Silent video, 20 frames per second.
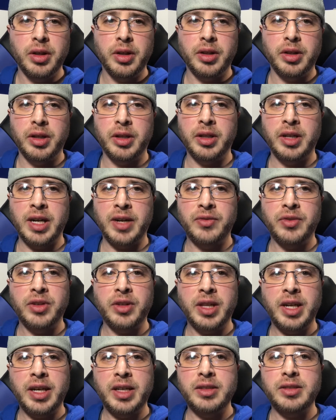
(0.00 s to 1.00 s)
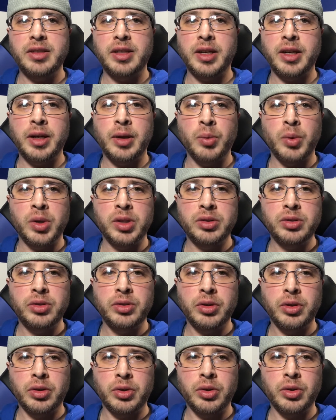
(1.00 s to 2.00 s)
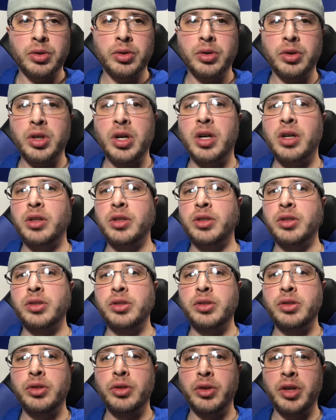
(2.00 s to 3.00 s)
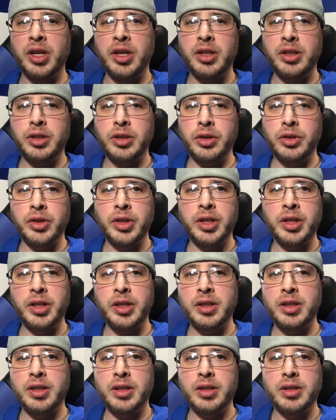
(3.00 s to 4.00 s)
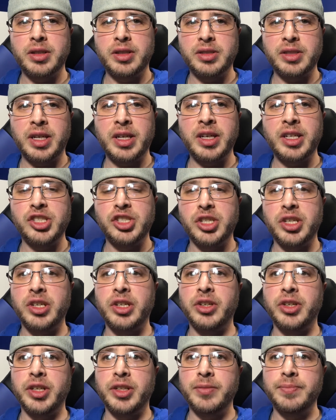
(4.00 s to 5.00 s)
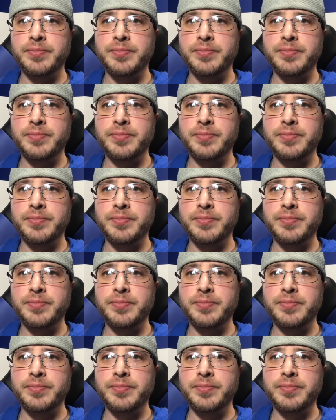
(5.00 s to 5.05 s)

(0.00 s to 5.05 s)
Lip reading: Then after that, I went to a local college to get a degree in design engineering.